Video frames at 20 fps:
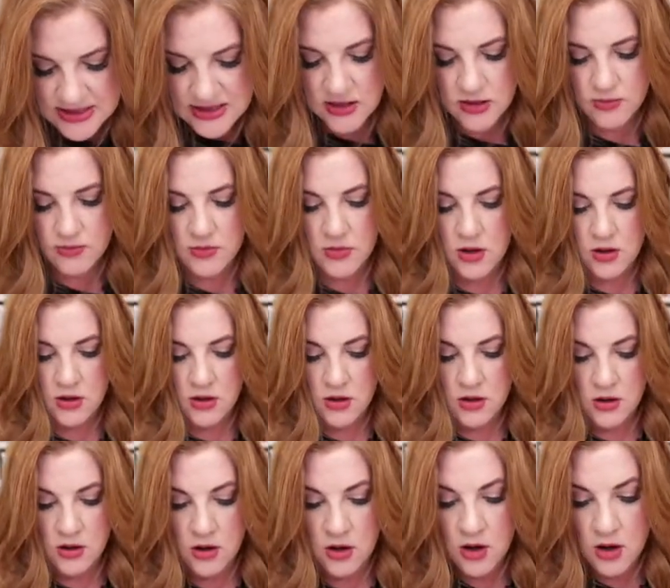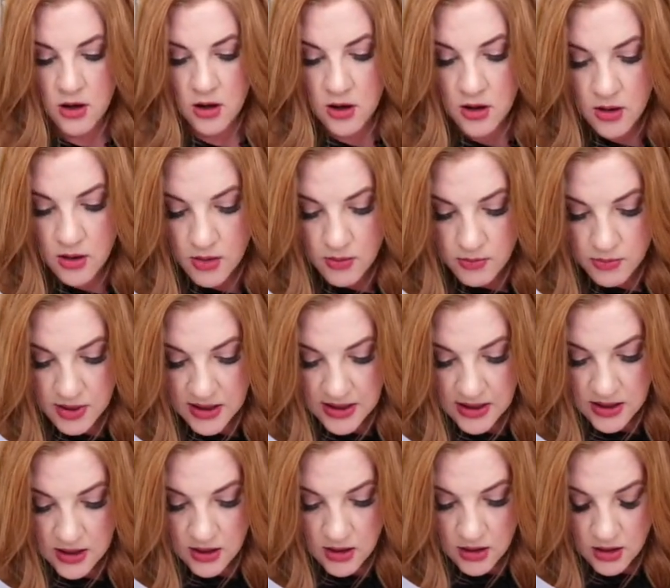them,
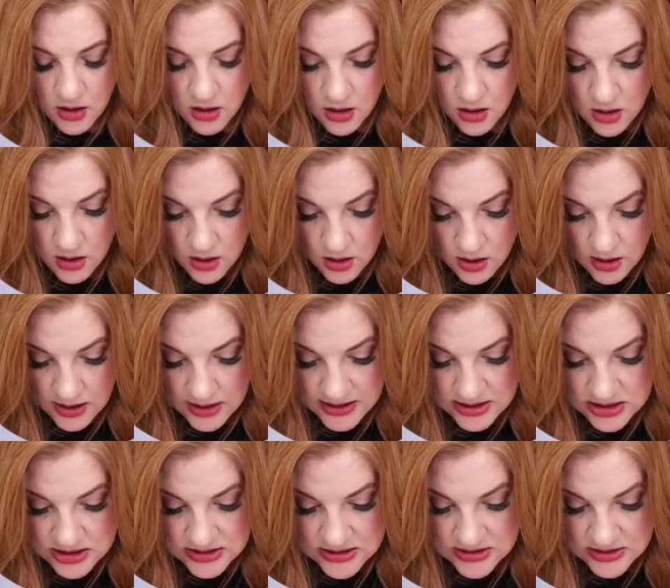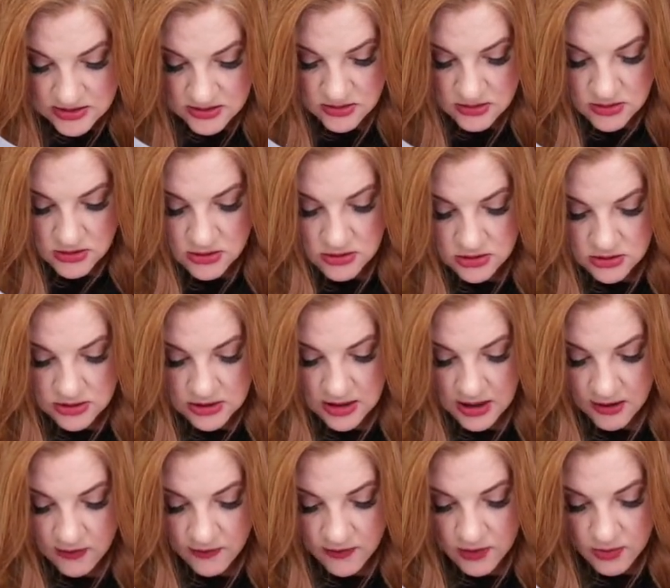but I feel
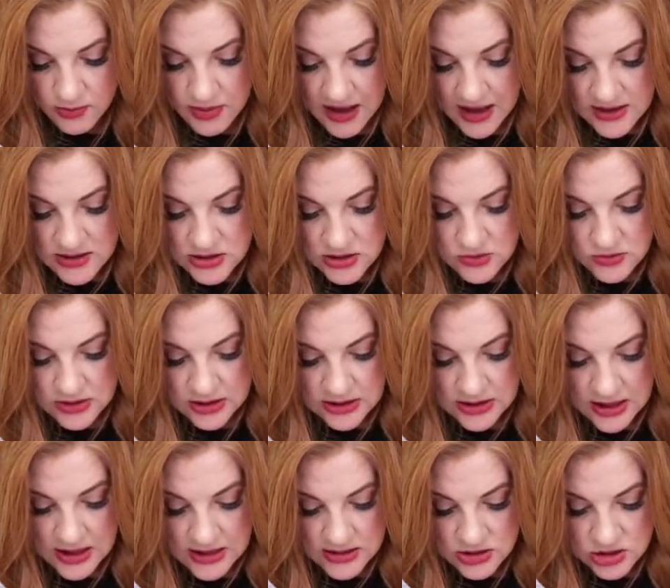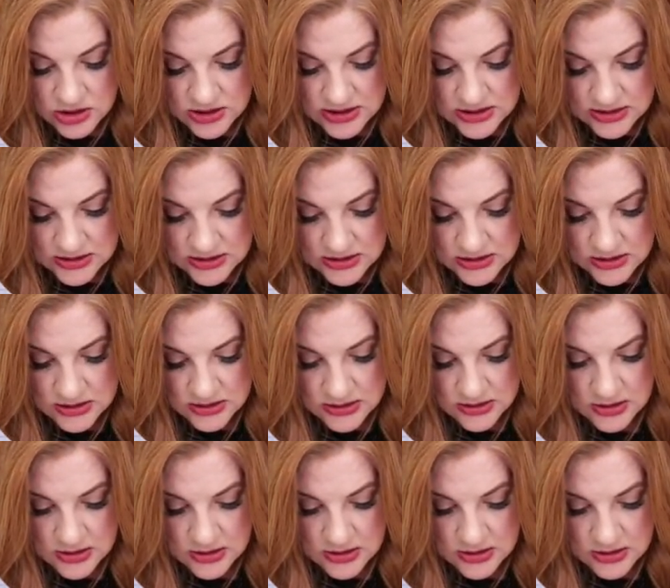bad doing that. Just,